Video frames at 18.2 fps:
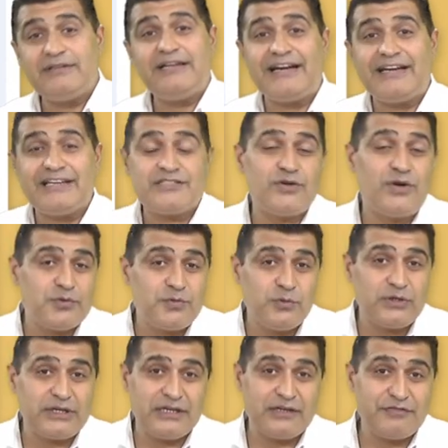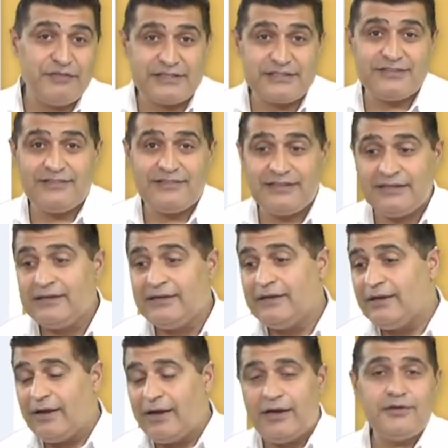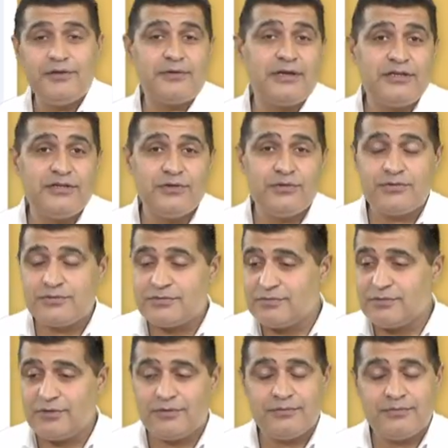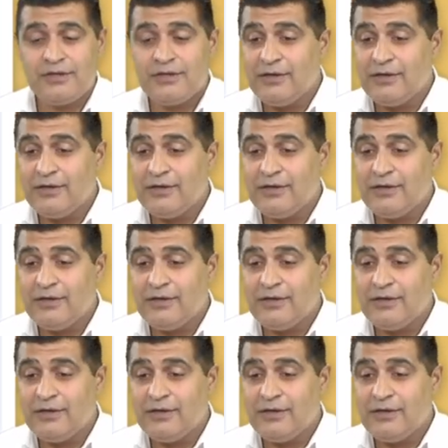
that is not working effectively. And you can use, you know,